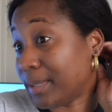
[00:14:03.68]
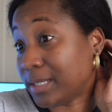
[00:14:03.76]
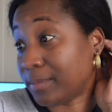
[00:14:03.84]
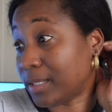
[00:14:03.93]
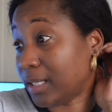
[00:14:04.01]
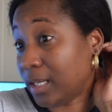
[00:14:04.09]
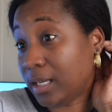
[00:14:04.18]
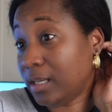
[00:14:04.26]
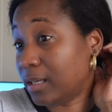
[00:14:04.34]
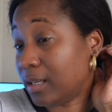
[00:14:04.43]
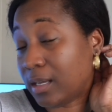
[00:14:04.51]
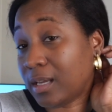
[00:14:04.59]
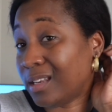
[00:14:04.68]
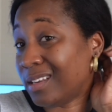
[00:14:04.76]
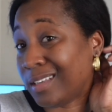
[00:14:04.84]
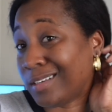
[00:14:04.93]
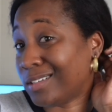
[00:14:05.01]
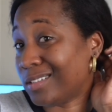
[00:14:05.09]
me something to eat and
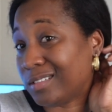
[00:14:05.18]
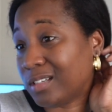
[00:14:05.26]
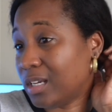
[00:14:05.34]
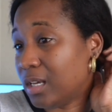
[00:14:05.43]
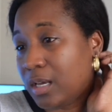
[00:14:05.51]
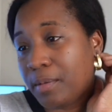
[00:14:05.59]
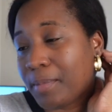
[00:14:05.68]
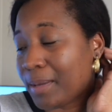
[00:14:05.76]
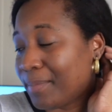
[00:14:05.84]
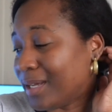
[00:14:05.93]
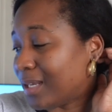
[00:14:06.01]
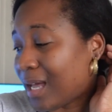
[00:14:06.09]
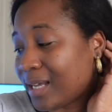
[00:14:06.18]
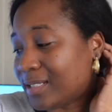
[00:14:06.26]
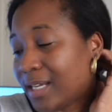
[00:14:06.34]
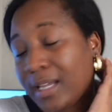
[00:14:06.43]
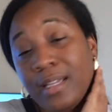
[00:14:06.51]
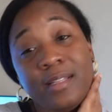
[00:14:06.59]
then make me a
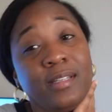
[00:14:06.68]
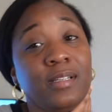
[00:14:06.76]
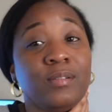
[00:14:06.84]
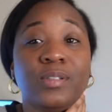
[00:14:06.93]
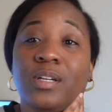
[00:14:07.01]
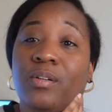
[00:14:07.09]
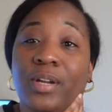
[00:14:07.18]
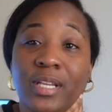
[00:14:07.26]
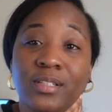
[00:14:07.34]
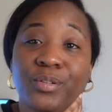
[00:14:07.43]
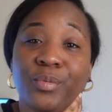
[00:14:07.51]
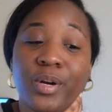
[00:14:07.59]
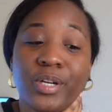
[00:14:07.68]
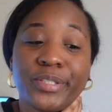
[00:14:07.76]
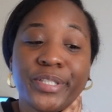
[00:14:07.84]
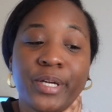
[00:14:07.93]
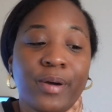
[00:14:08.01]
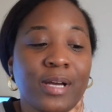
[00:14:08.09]
latte and then we're gonna get to work.
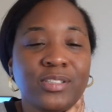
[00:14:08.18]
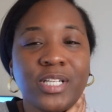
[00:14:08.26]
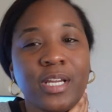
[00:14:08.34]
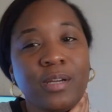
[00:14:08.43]
So I'll check